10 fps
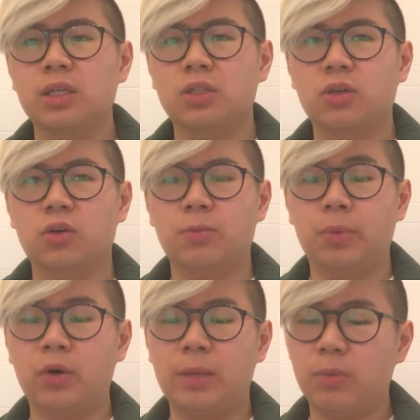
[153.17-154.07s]

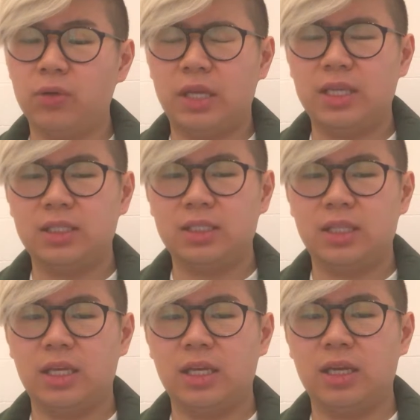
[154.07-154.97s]
So in both
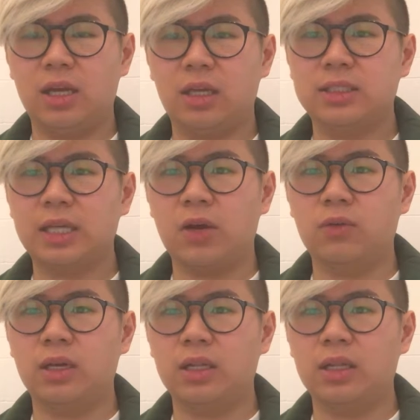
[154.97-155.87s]
cases, they
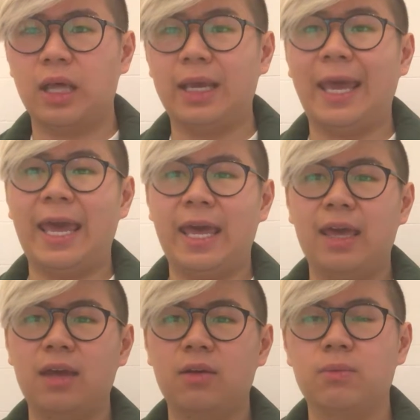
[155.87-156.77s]
sound like
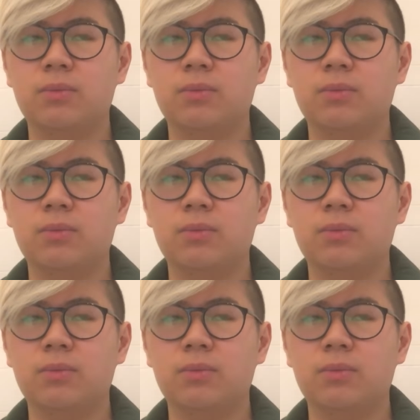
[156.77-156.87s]
E.